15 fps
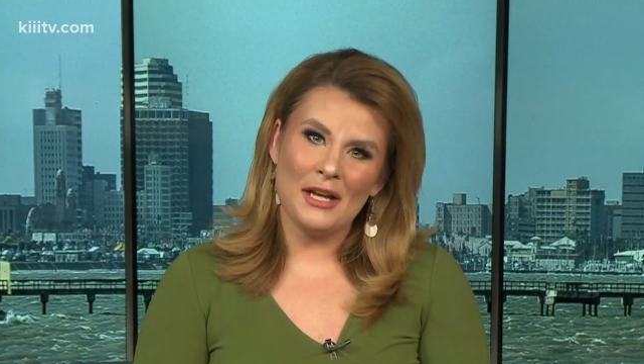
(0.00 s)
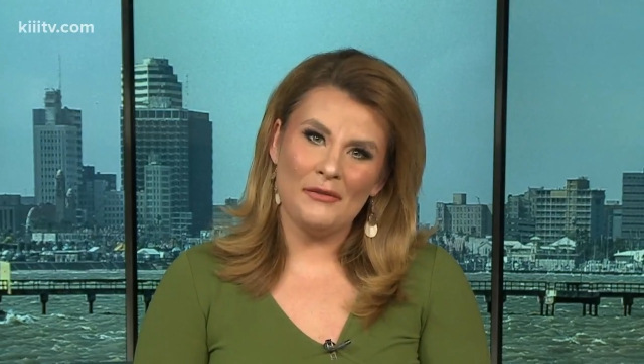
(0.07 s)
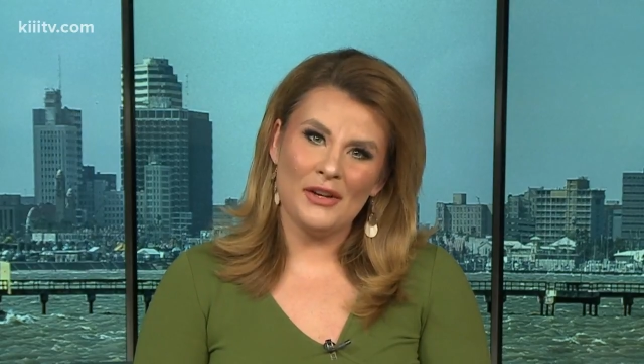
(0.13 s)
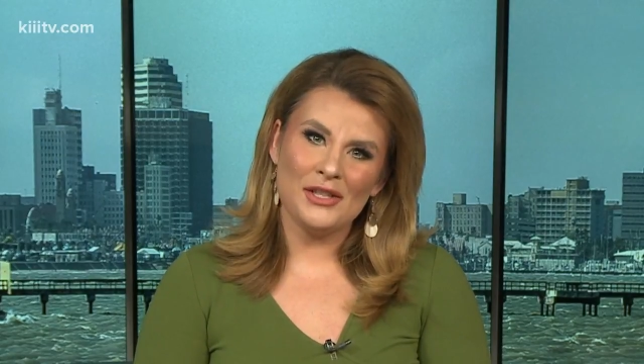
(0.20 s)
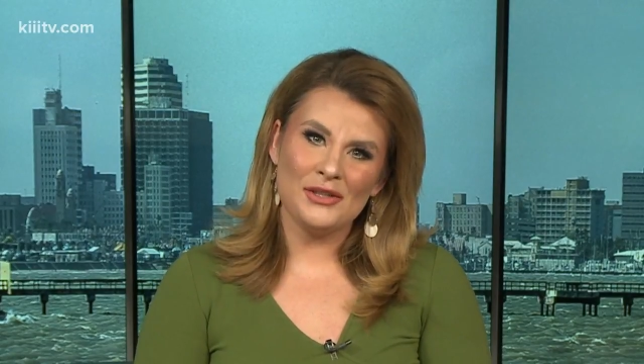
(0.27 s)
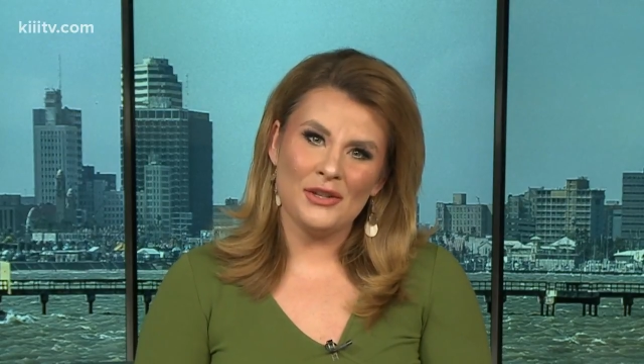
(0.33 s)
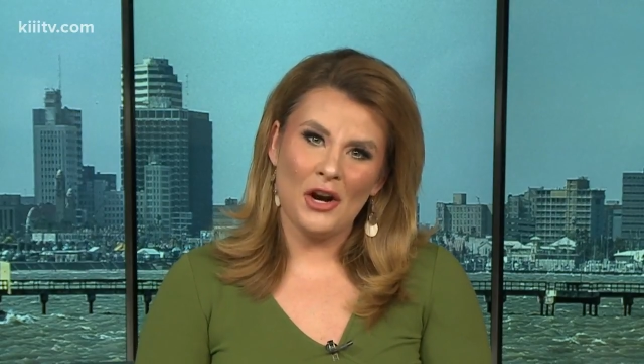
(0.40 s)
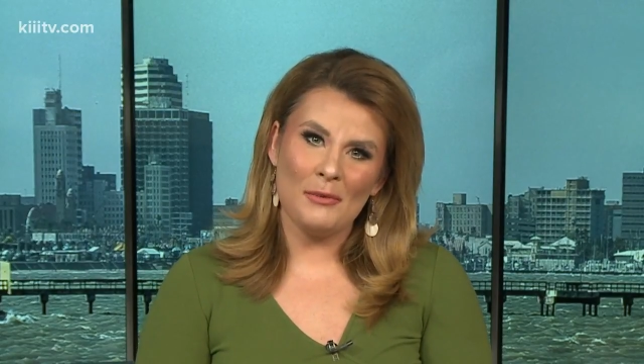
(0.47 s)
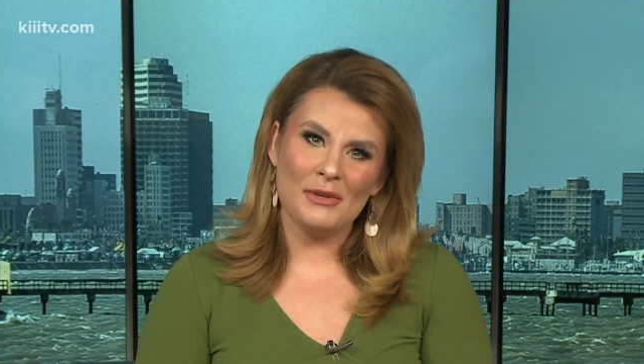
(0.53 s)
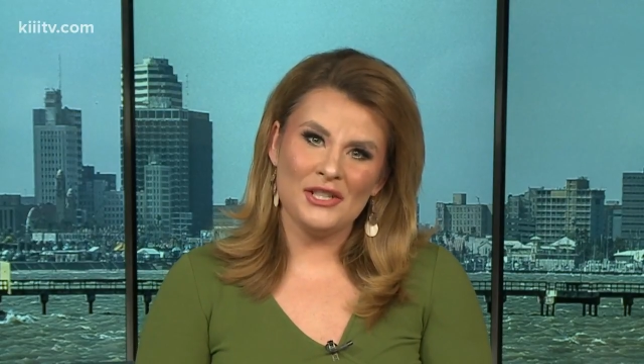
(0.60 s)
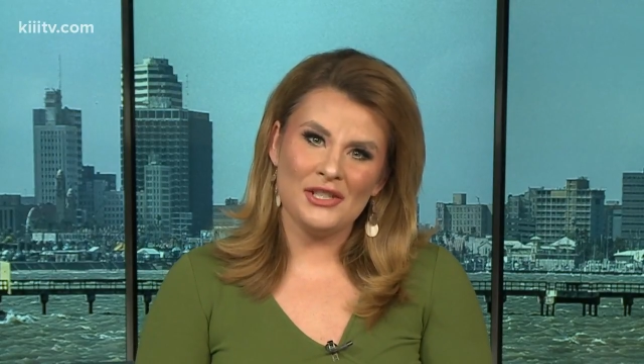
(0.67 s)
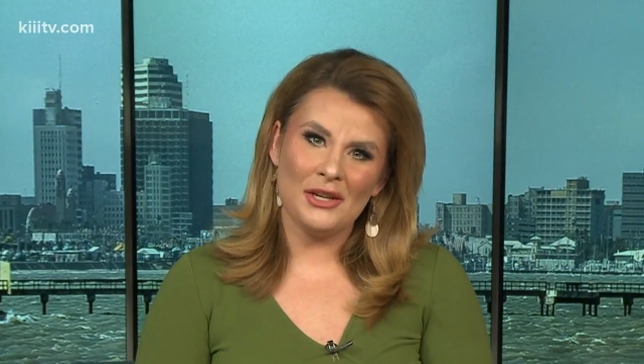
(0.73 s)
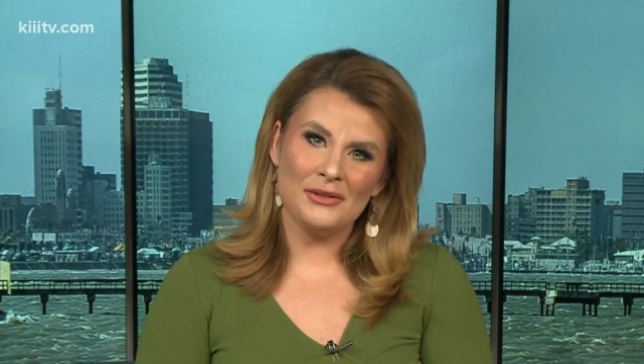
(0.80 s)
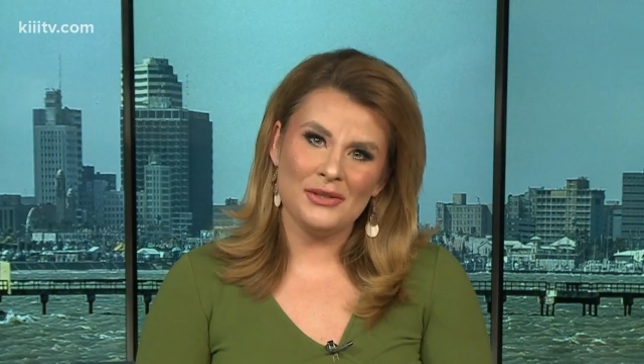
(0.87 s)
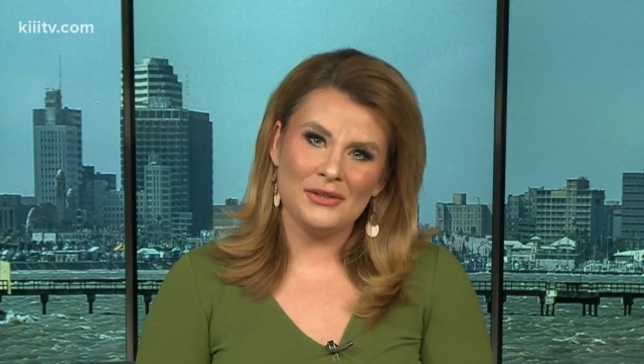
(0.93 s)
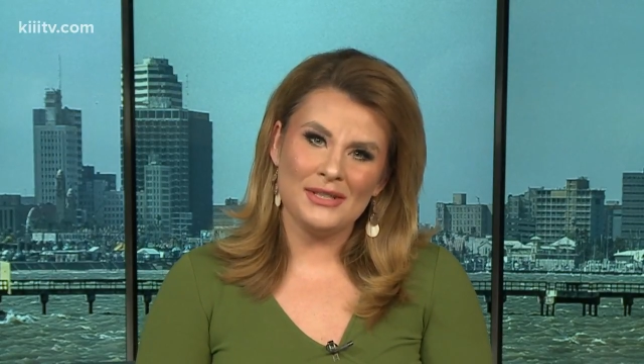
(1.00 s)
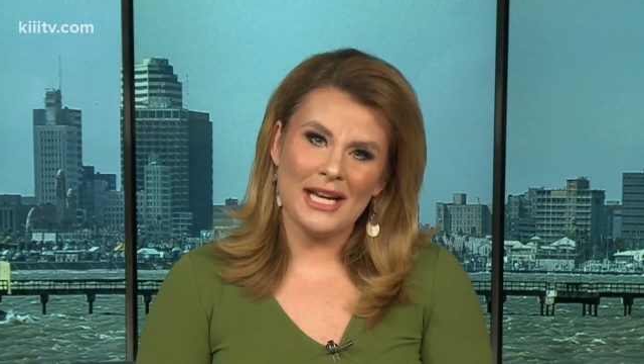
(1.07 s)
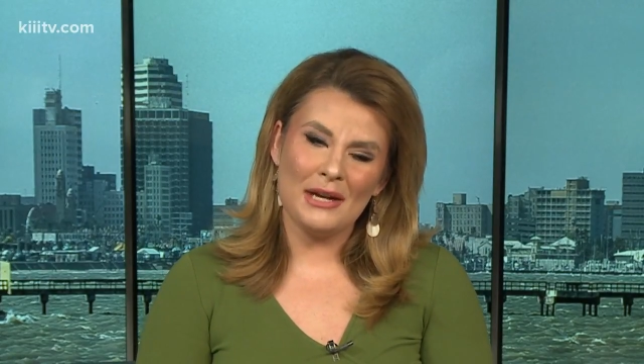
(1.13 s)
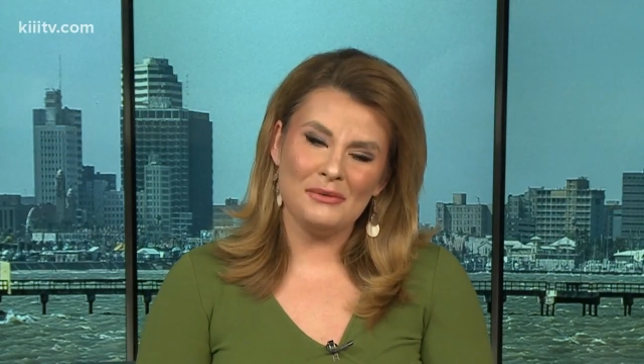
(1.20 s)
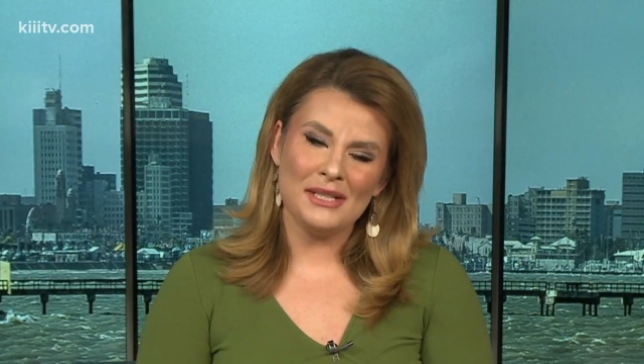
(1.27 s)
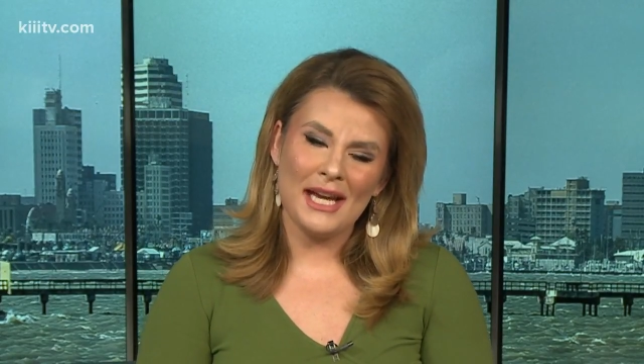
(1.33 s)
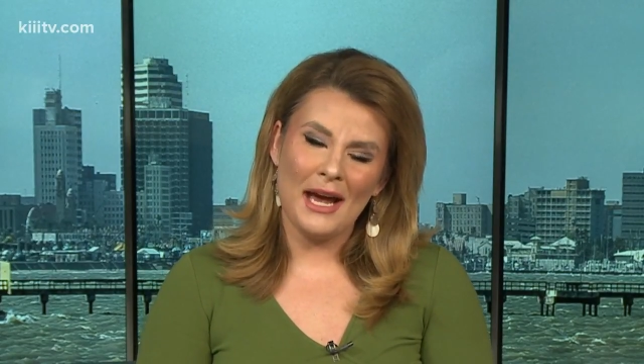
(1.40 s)
Salvation Army shelter
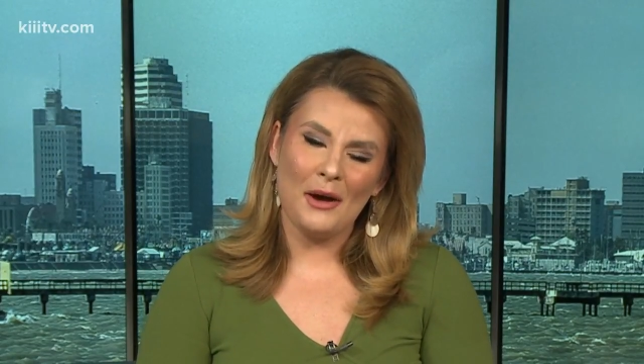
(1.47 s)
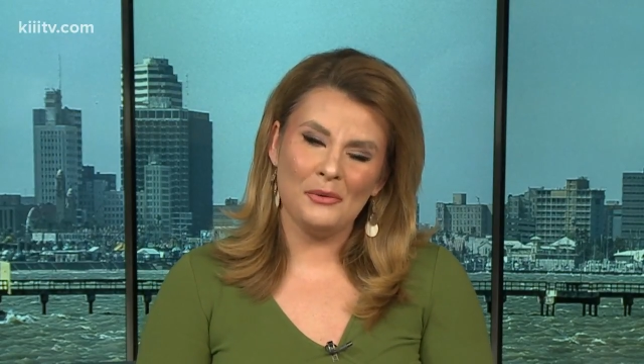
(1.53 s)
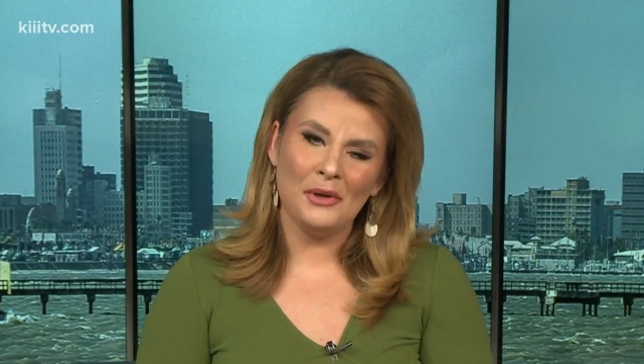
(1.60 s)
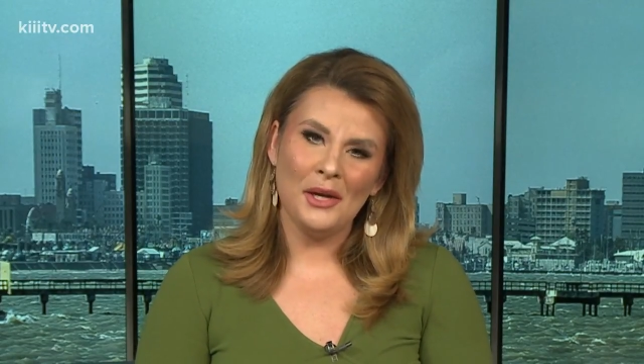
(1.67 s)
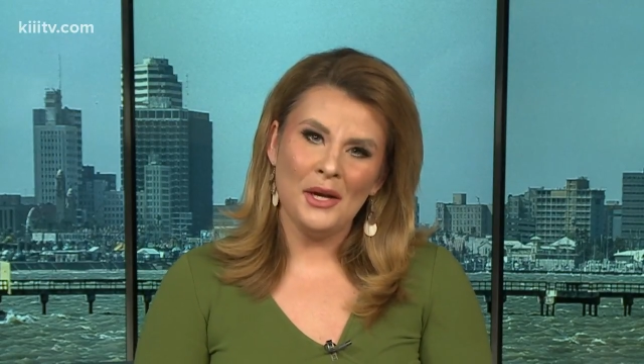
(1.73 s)
downtown